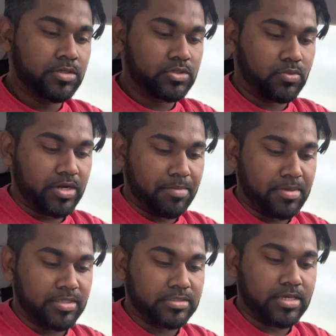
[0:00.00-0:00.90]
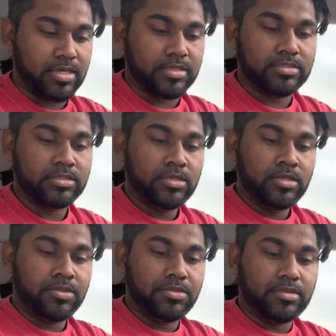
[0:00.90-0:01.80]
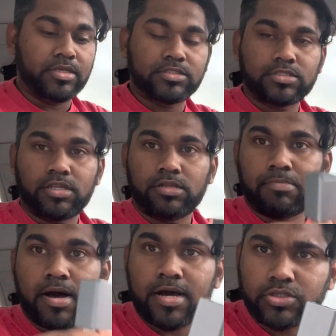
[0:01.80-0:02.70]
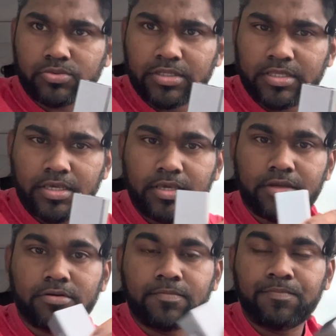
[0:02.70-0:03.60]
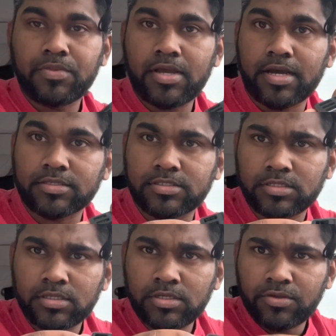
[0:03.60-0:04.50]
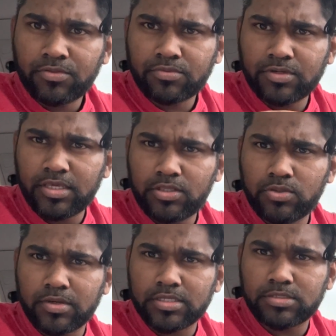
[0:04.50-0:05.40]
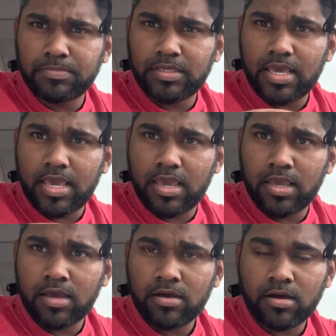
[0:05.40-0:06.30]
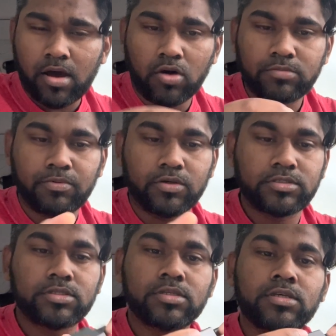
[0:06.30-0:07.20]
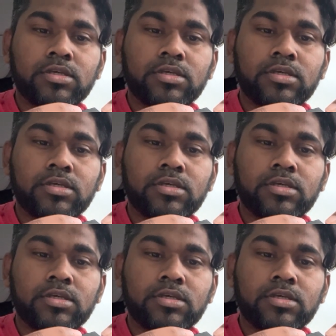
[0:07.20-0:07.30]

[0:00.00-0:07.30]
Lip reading: So what it means is this little box right here has 3 USB-A output,